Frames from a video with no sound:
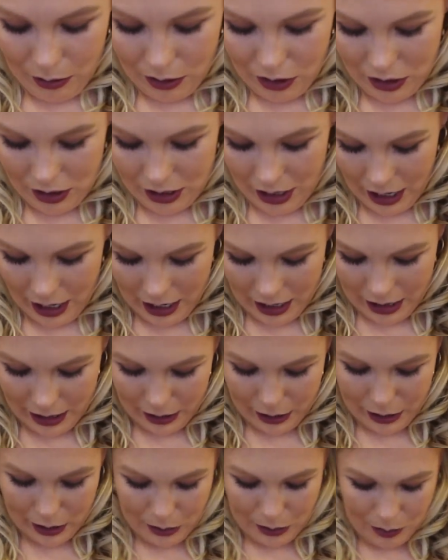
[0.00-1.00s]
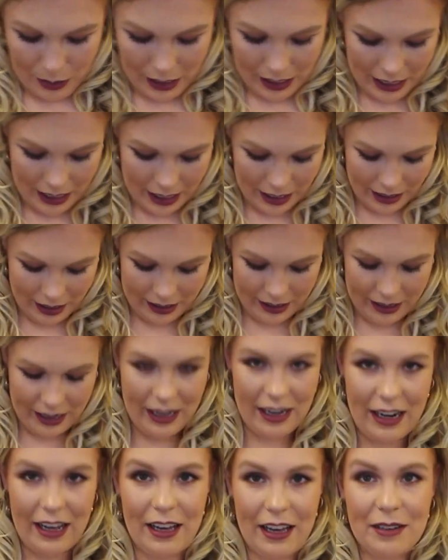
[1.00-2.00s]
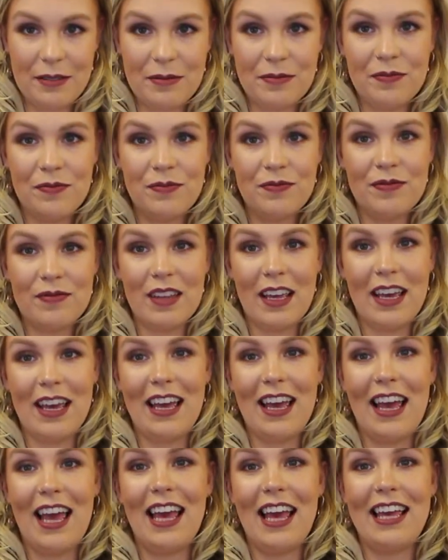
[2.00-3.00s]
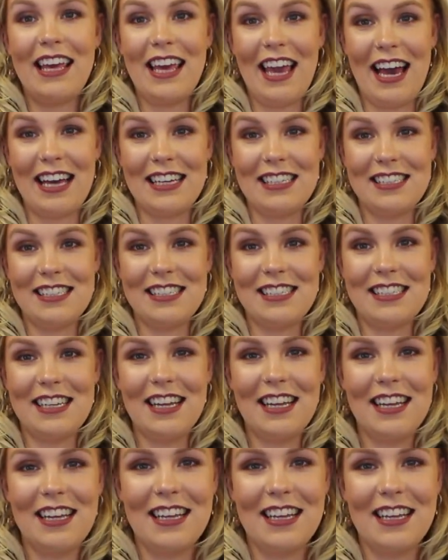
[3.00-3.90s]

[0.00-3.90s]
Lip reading: which is like this pinky kind of colour, yes.